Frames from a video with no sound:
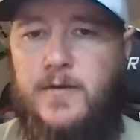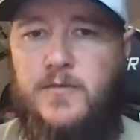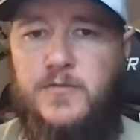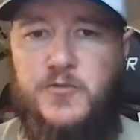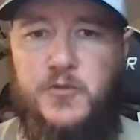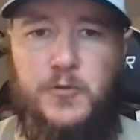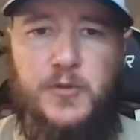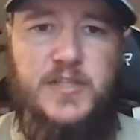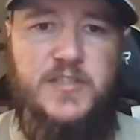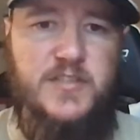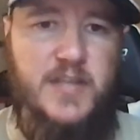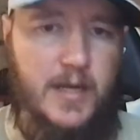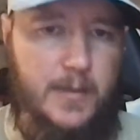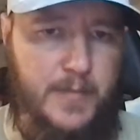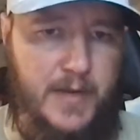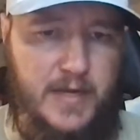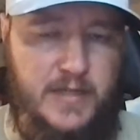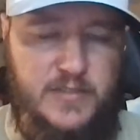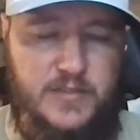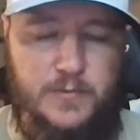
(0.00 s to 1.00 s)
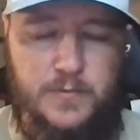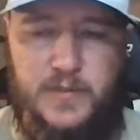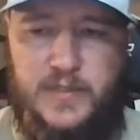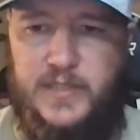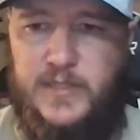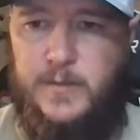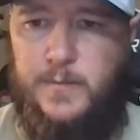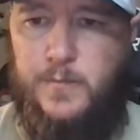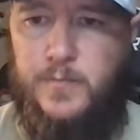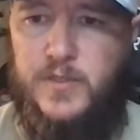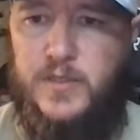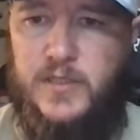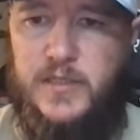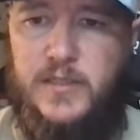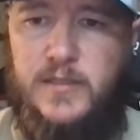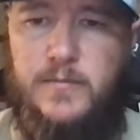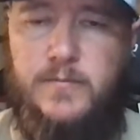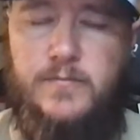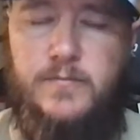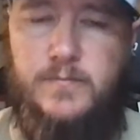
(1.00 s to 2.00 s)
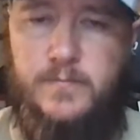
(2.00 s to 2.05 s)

So he's not passed away, but